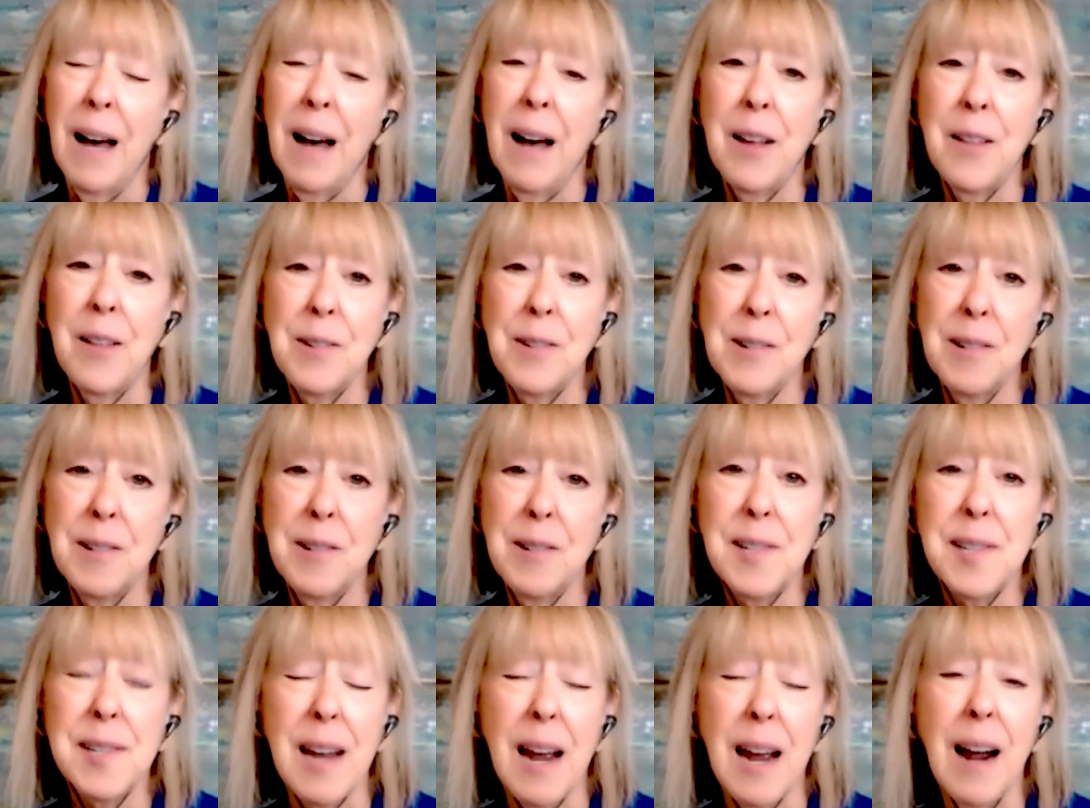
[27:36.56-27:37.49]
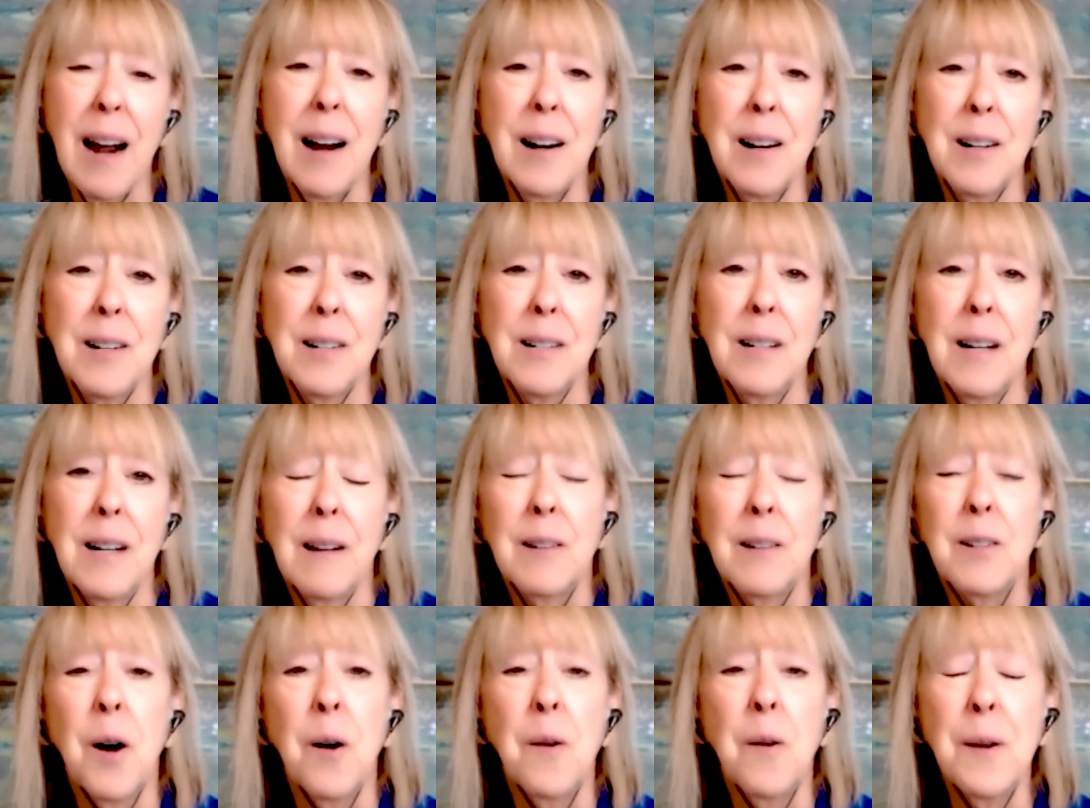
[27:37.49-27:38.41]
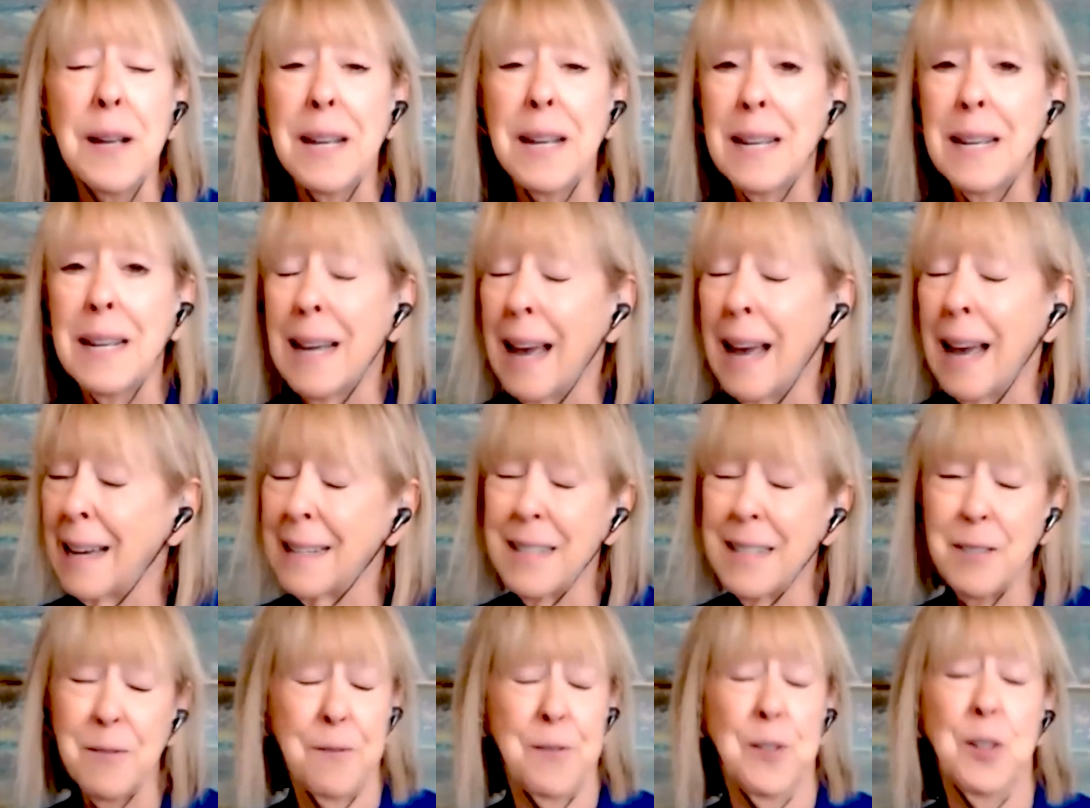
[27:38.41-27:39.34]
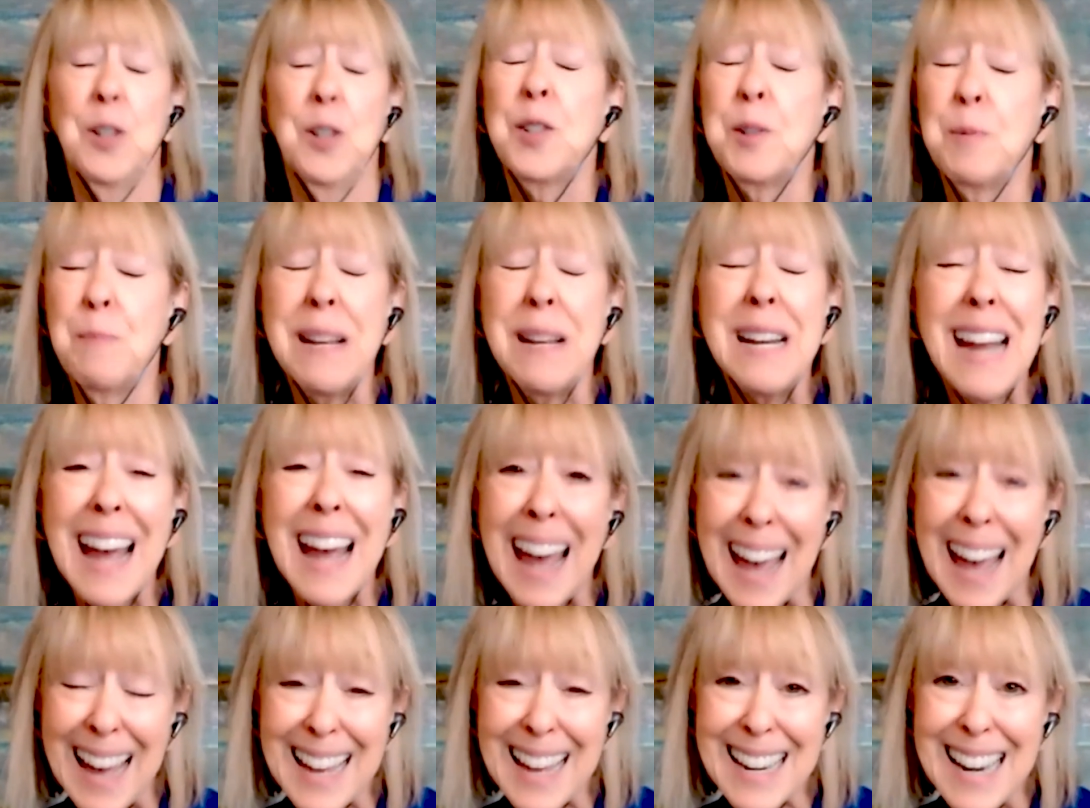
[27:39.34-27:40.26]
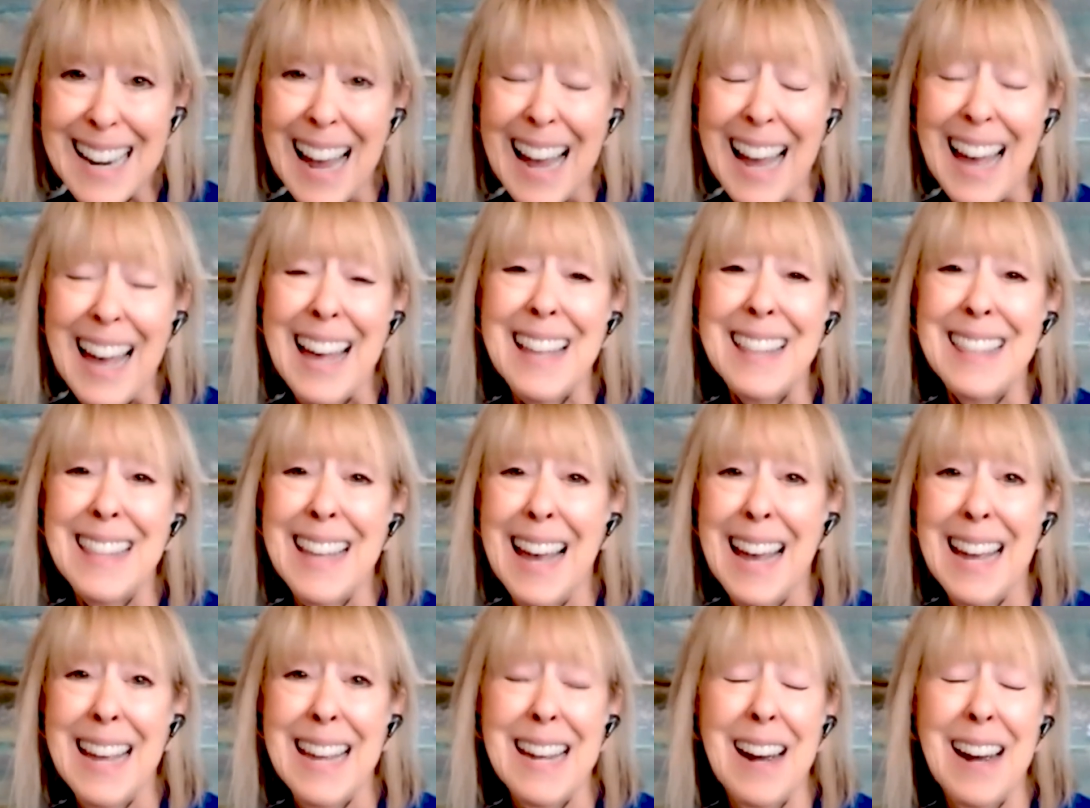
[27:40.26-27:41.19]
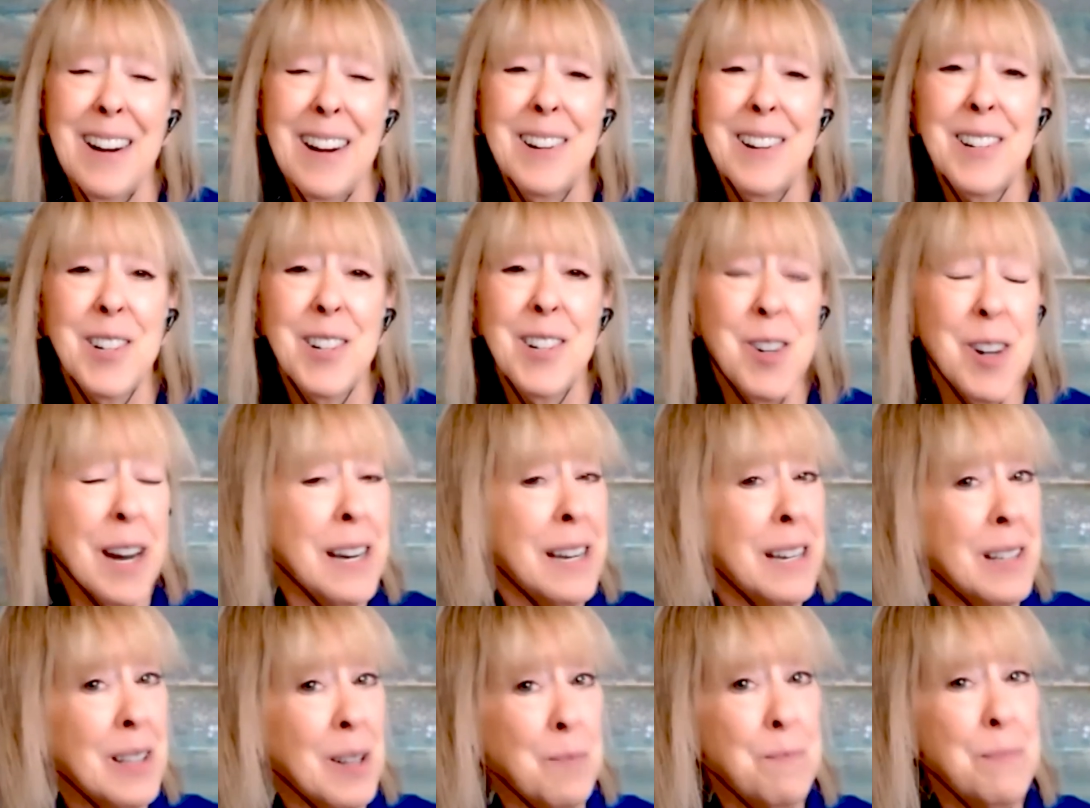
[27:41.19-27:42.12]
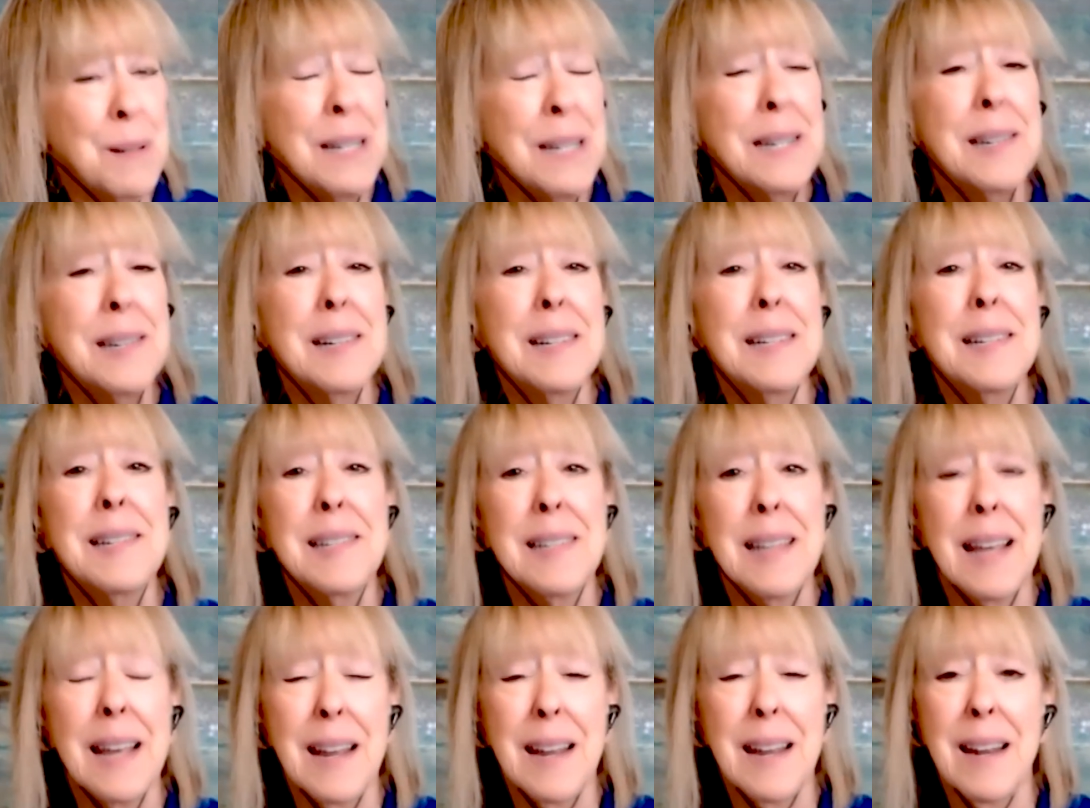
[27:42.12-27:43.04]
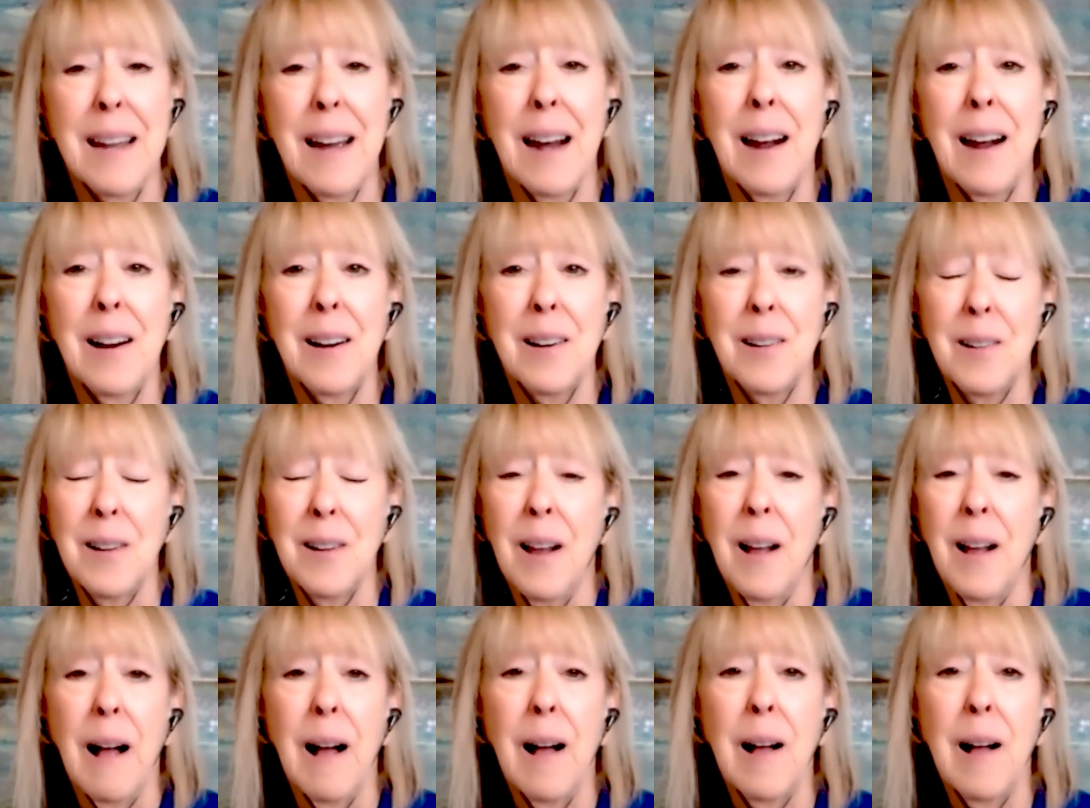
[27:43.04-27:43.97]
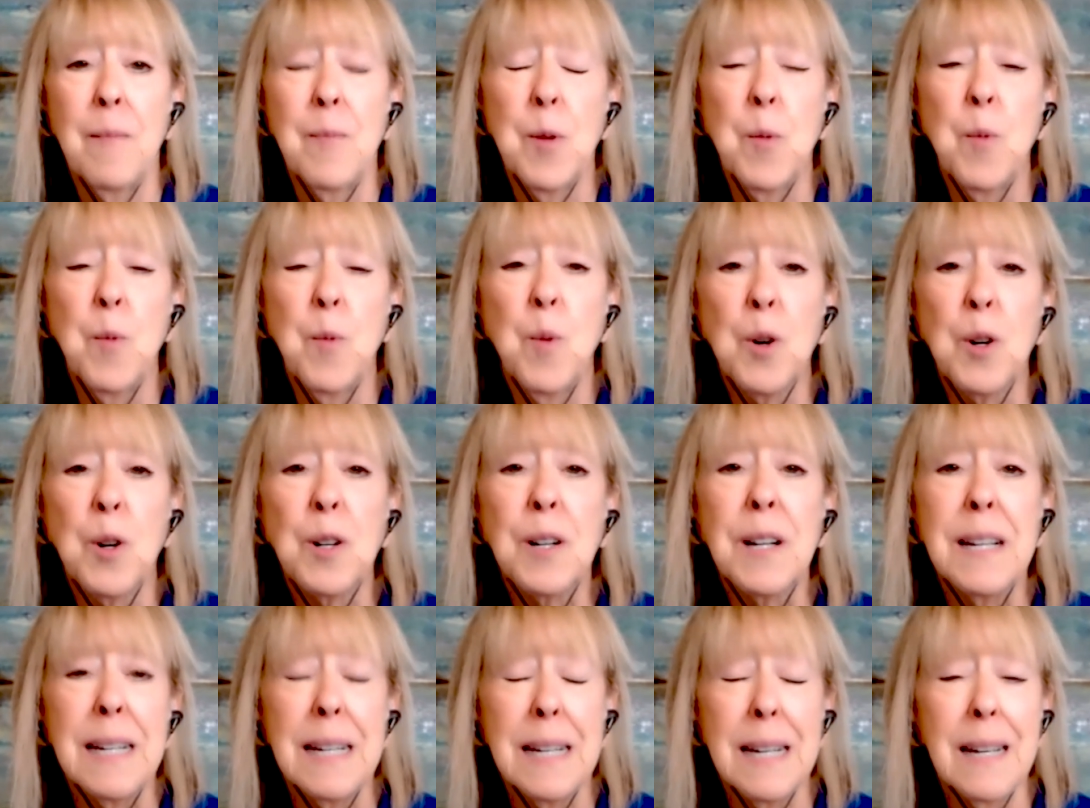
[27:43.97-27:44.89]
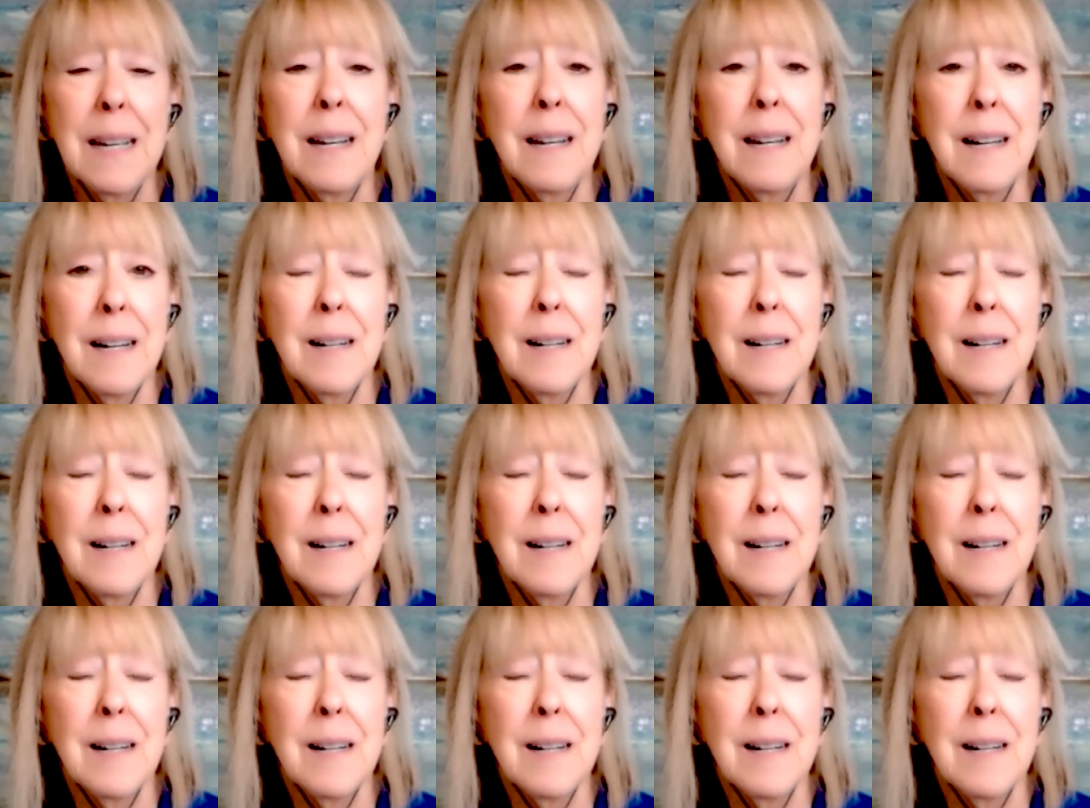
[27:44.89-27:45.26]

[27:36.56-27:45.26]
Others are going at it full speed ahead, and they are creating the business. They are working.